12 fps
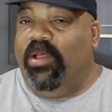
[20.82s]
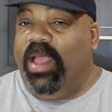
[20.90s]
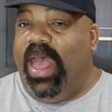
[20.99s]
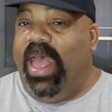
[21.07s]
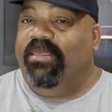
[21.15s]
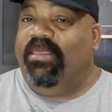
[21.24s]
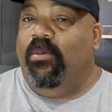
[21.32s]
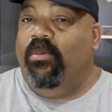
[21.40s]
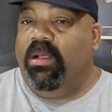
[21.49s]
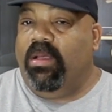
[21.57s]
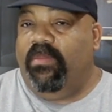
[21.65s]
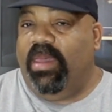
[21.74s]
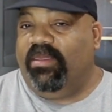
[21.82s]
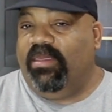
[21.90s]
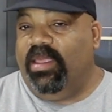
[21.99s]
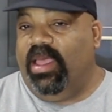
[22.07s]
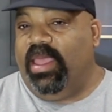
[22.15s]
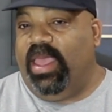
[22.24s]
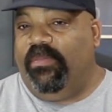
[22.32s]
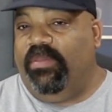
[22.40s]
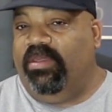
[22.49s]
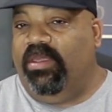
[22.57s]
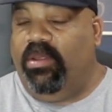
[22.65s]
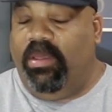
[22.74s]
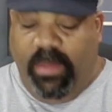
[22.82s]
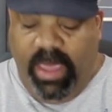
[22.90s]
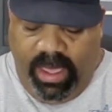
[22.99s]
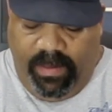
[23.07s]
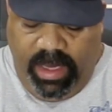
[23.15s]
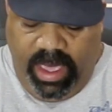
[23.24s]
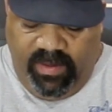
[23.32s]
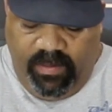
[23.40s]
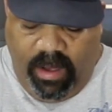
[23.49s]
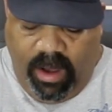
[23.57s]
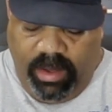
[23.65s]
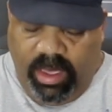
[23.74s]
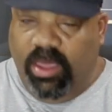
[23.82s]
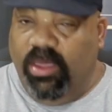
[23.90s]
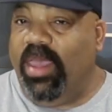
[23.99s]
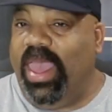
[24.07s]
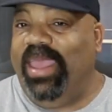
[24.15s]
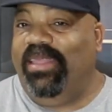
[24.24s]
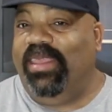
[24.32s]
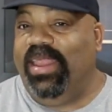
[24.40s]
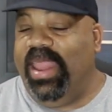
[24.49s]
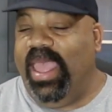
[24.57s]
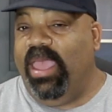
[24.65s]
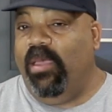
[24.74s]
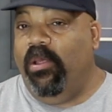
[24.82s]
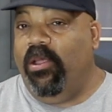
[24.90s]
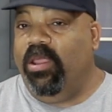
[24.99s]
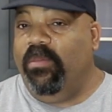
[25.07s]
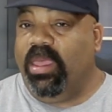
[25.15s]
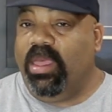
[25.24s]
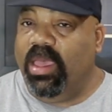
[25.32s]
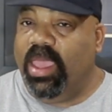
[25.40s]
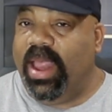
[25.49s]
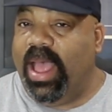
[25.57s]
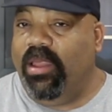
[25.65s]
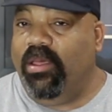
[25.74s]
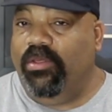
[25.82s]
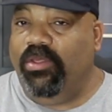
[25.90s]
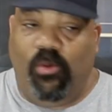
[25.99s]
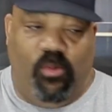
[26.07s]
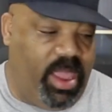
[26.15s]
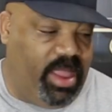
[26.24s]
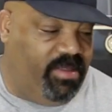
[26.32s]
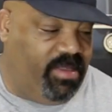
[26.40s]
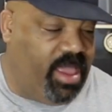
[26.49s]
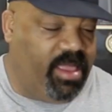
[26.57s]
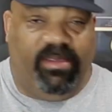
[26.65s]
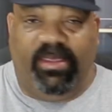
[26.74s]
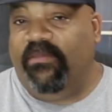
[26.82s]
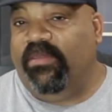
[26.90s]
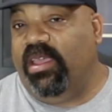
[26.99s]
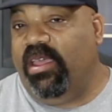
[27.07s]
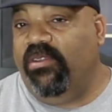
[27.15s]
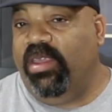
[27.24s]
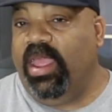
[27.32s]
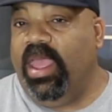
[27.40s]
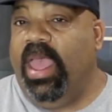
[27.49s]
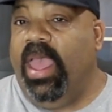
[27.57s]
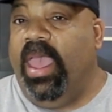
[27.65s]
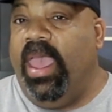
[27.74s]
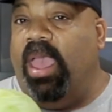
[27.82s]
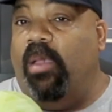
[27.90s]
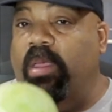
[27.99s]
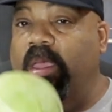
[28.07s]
guys? Hey, welcome back to another episode of Bad Beast Barbecue. Hey, today we're going to be cooking out on the Tec 700, and we